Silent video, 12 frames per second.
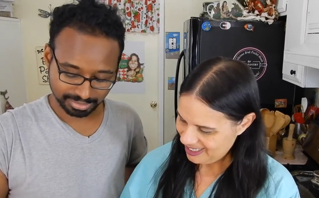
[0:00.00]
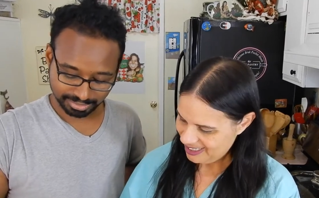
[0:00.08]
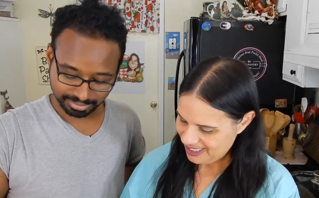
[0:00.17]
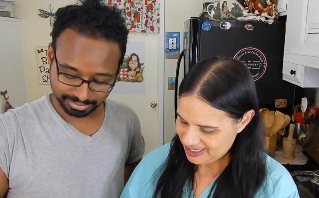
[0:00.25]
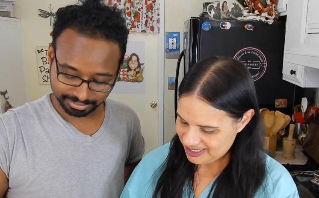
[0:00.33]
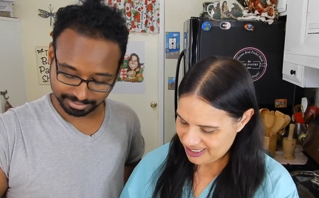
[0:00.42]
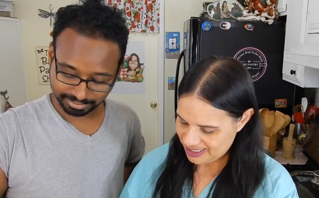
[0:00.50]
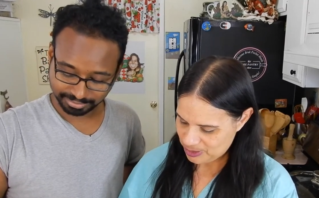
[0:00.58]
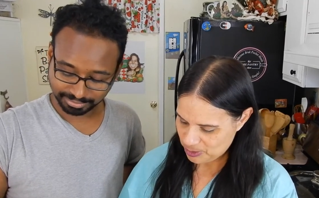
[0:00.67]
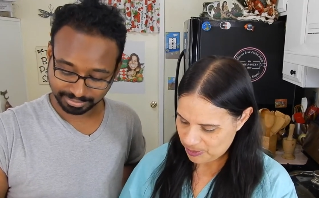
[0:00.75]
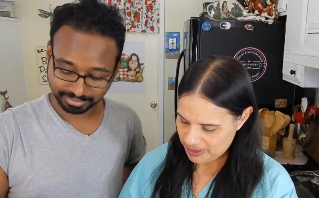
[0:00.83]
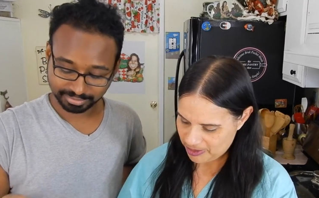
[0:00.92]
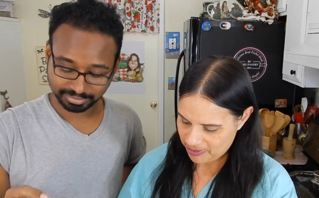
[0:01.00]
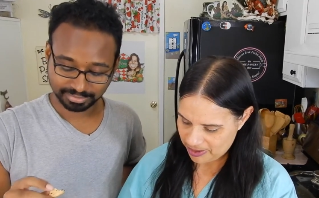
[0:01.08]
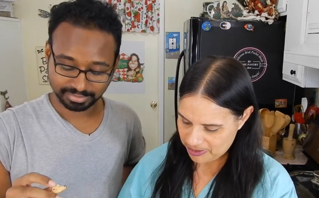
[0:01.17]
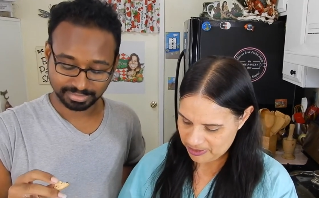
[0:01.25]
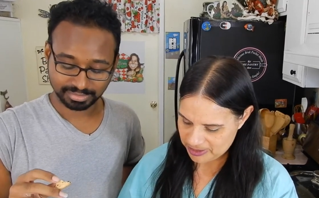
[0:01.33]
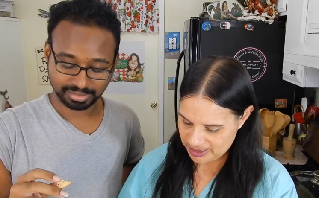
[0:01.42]
Speaker 1: let's let's show what the
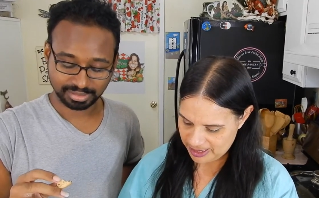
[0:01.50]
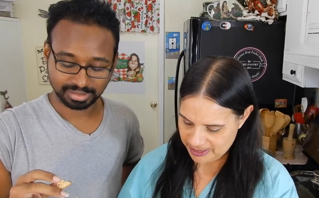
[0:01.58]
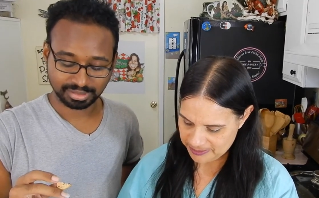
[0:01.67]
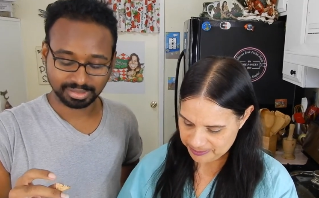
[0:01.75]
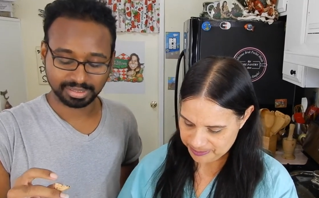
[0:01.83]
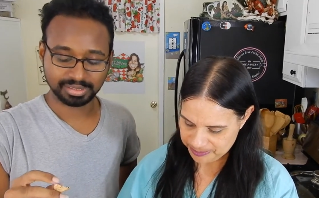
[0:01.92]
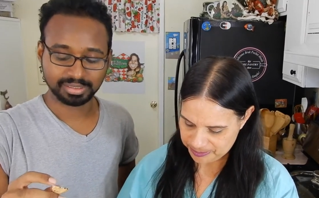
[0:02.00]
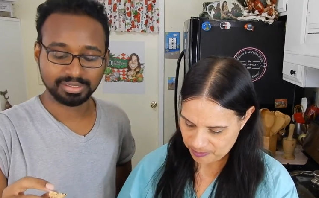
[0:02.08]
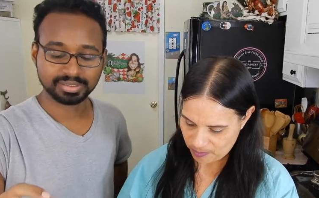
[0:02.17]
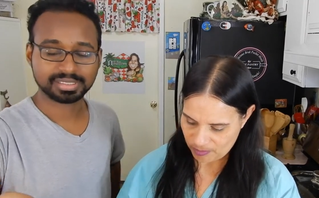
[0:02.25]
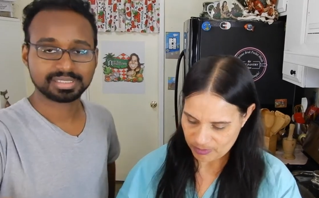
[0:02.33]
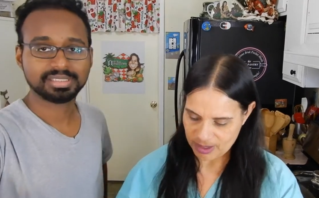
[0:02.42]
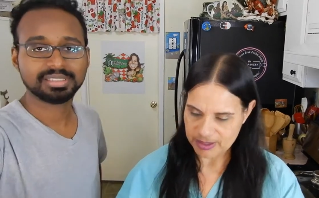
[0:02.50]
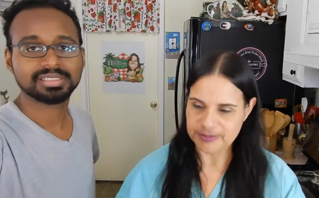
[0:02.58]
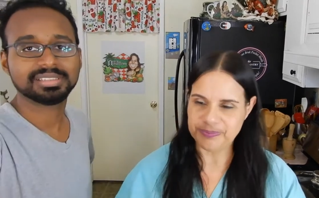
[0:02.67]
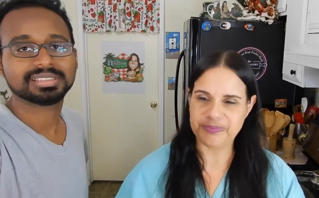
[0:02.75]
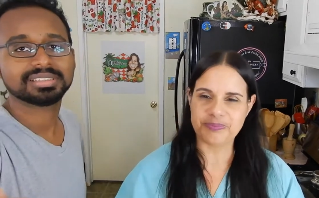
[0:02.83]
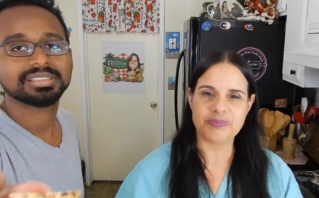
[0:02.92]
cracker looks like. Look at the little
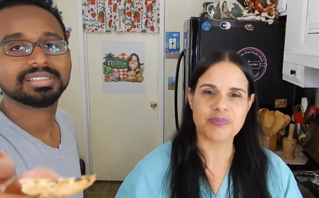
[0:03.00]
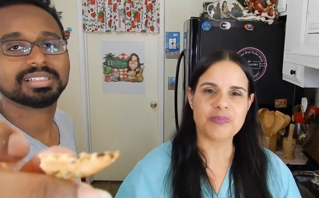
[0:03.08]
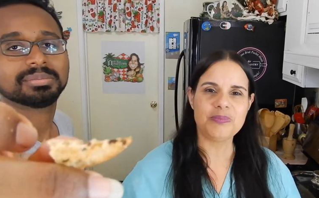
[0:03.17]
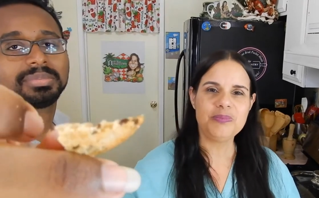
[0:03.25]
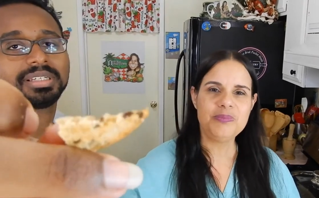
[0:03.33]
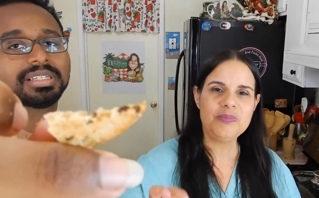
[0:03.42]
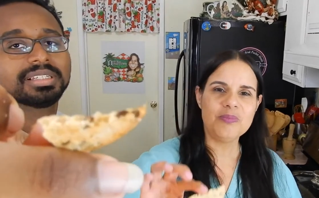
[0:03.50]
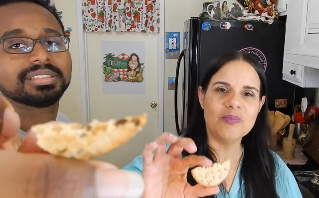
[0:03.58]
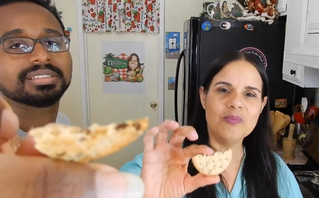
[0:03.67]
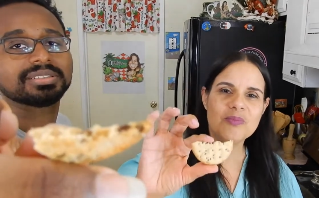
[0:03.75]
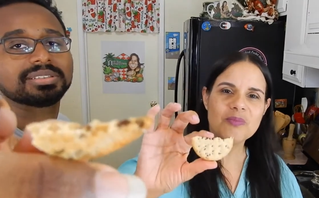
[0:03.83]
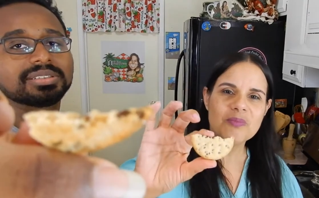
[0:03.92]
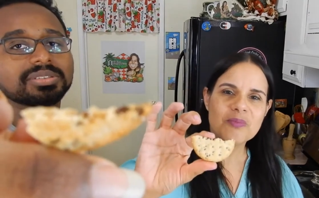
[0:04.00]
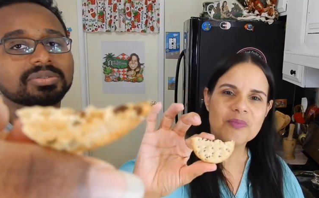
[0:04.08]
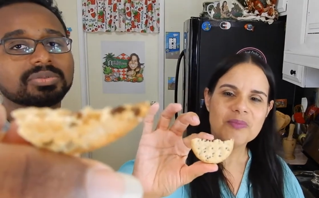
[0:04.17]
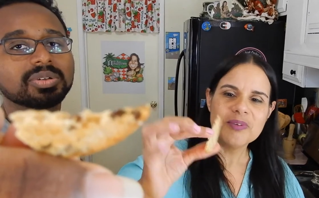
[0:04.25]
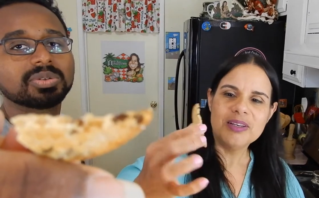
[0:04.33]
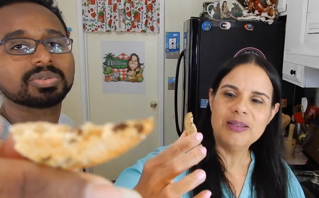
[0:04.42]
seeds. Oh man.
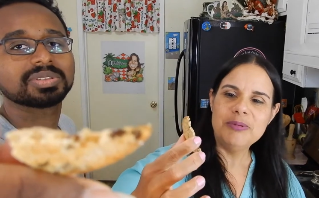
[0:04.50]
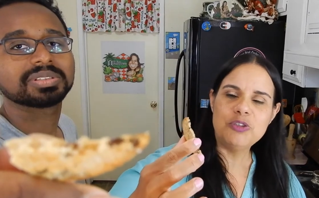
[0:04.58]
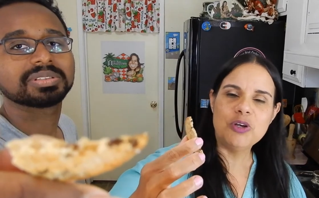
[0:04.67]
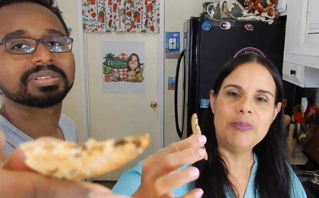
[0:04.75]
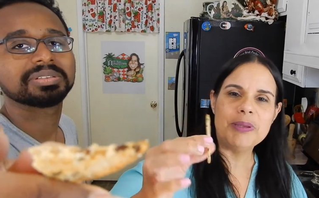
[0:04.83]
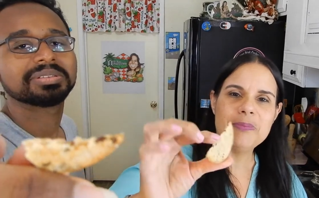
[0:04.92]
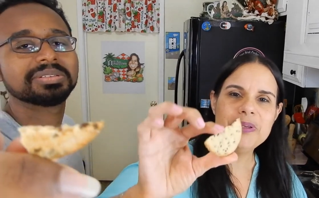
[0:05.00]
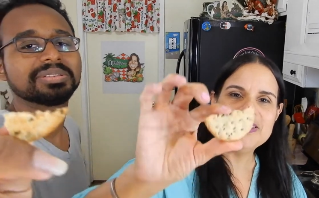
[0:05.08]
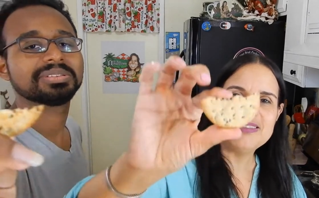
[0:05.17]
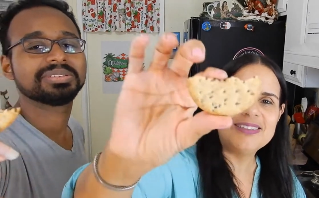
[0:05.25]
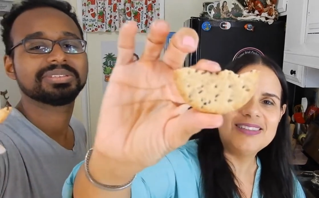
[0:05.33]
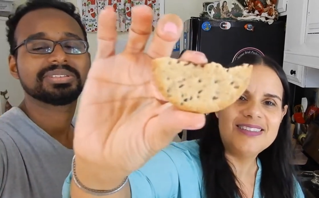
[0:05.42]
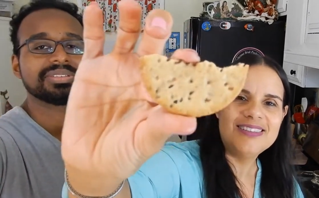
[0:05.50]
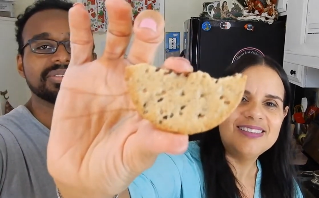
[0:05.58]
Let me show a big piece.